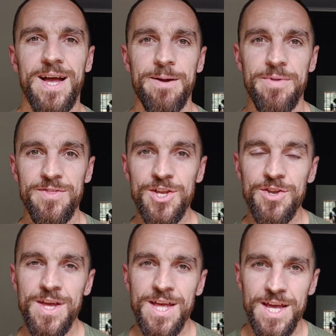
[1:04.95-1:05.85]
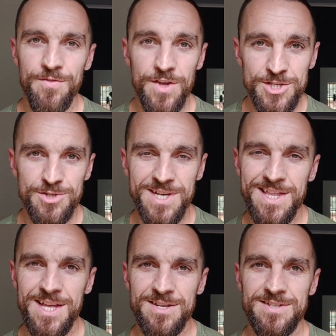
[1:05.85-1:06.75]
And then if you hit your
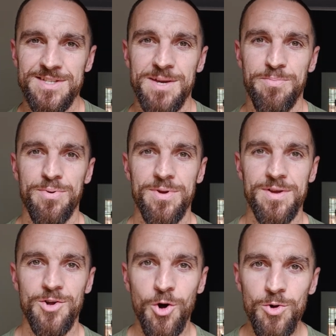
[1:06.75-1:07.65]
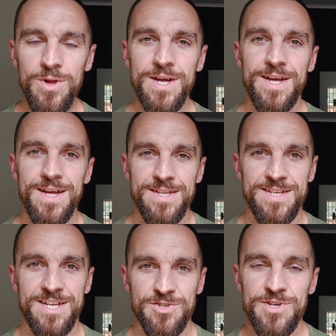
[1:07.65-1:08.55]
10,000 step goal,
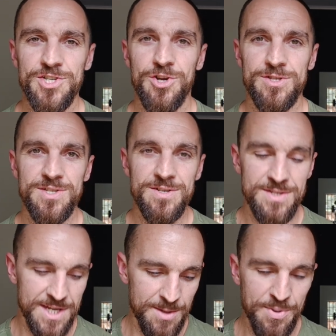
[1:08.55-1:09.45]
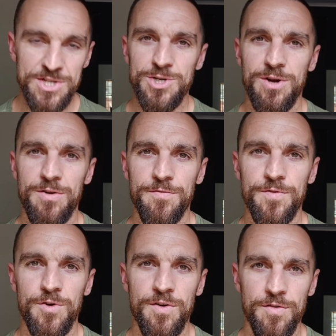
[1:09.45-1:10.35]
take a screenshot, take a picture
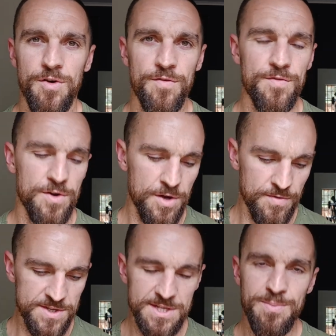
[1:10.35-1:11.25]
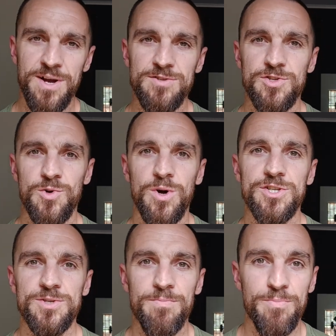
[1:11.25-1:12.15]
of the step count on your
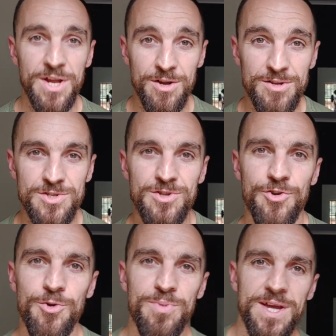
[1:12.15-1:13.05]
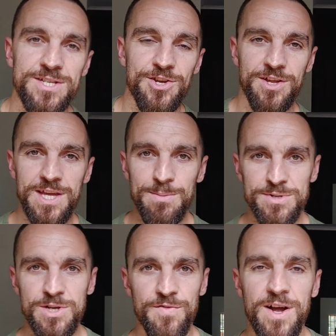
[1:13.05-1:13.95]
watch, plug it onto the group there so you can keep
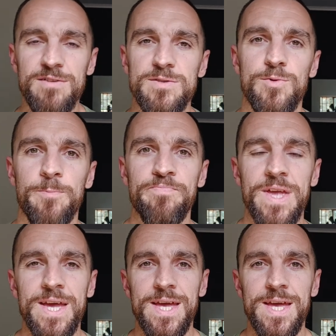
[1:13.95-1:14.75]
yourself accountable.